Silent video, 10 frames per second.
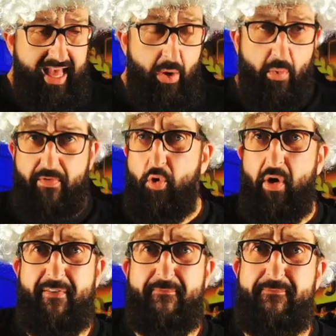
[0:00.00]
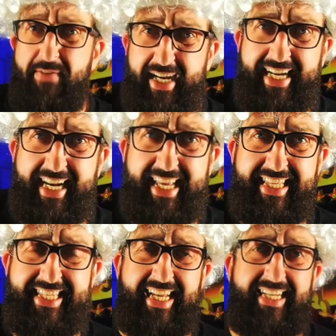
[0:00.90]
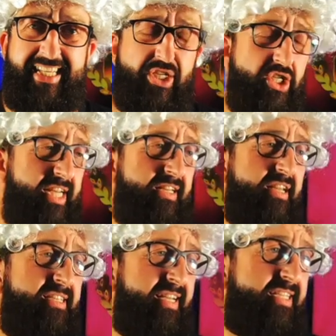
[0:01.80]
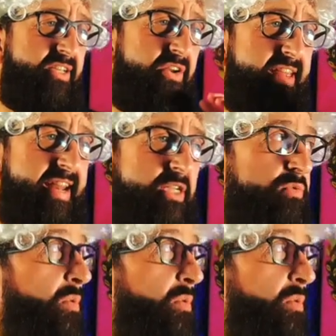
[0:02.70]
We've all had fucking idiots send us shit. So let's go to the next one.